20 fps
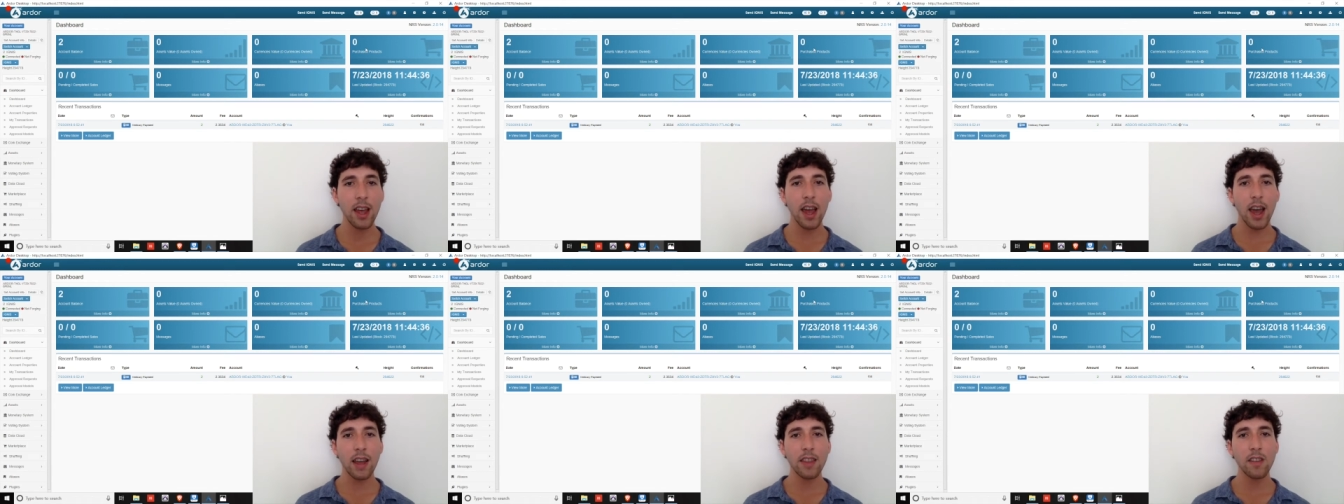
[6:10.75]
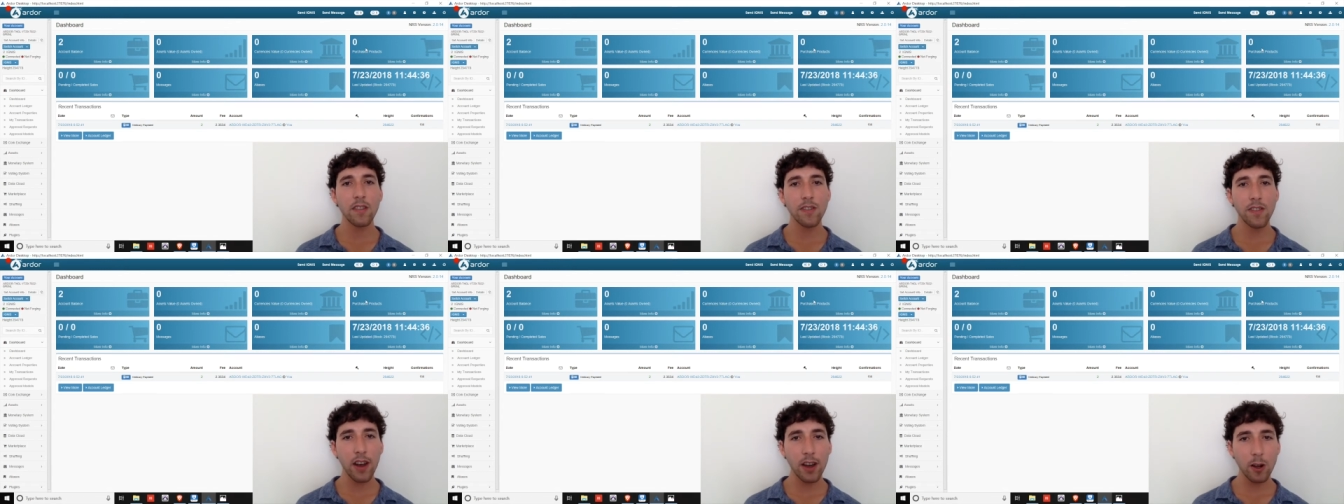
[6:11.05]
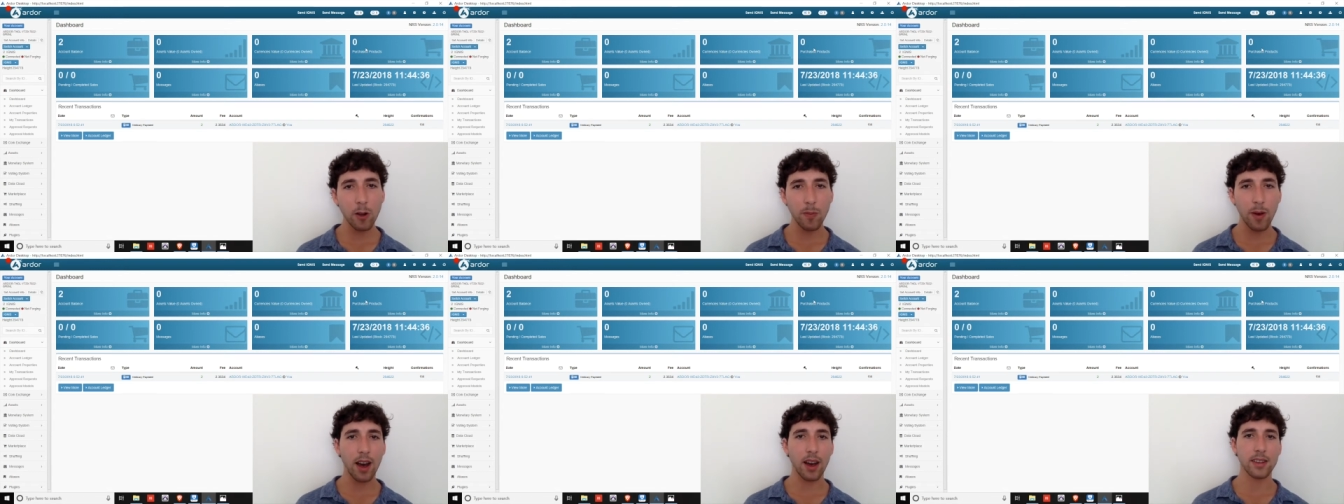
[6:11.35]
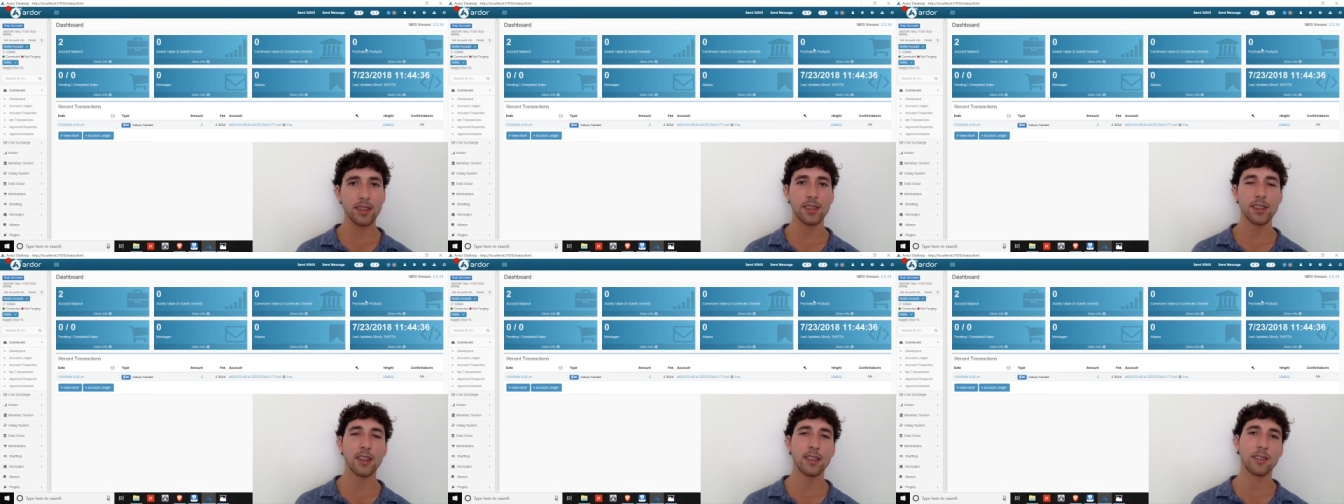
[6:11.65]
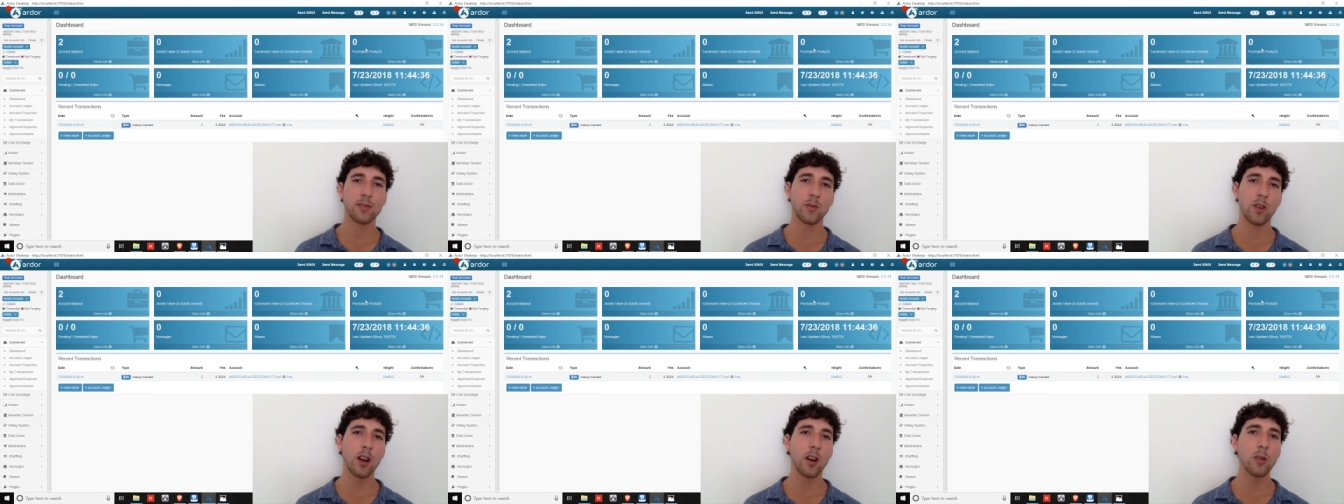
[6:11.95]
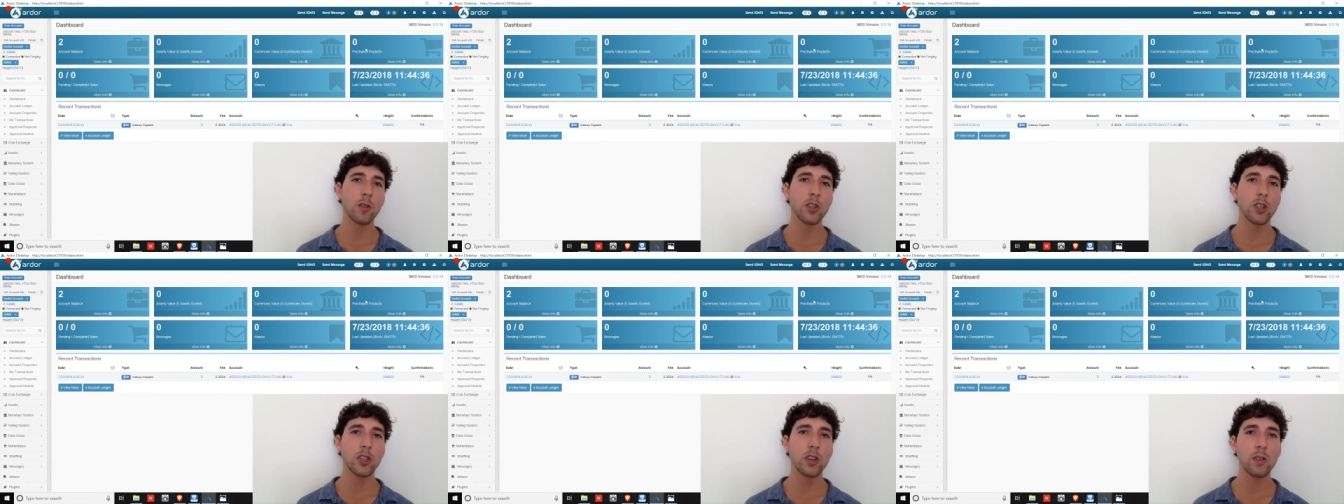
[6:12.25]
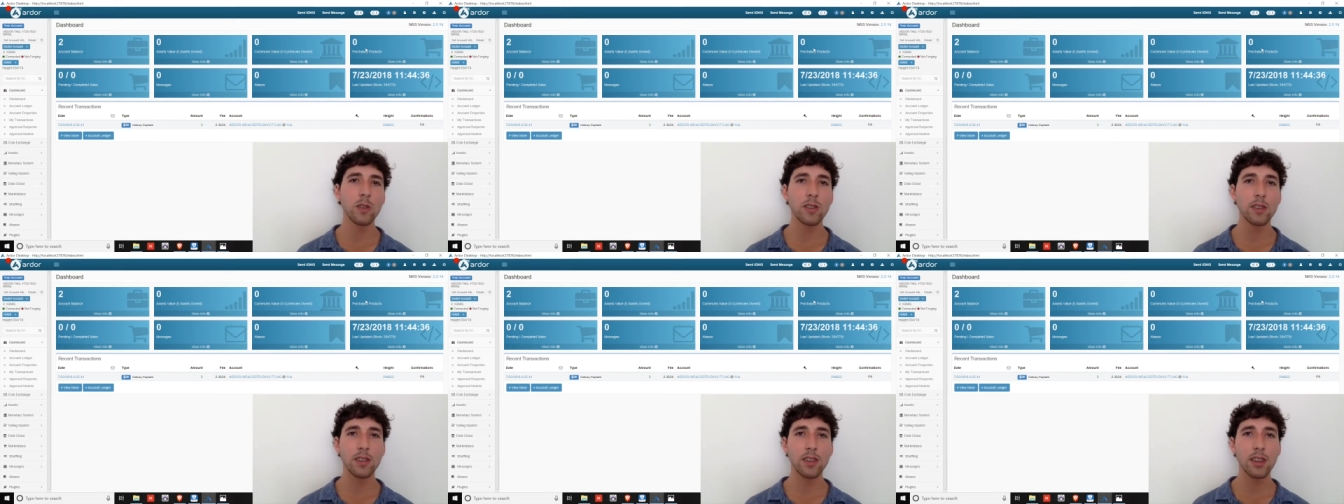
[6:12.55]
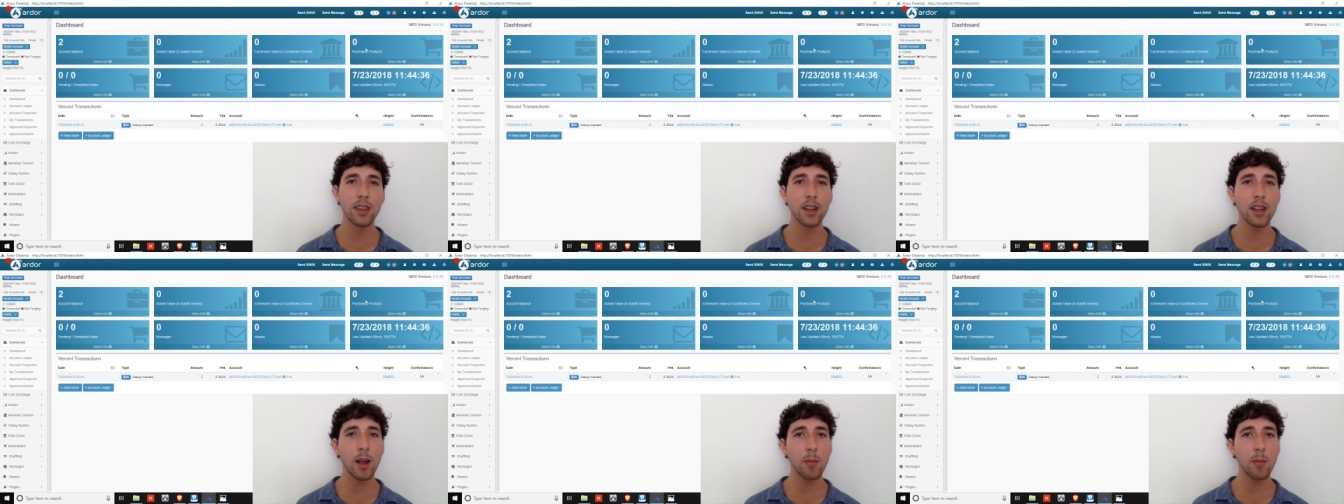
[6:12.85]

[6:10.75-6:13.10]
And the final box in this row shows the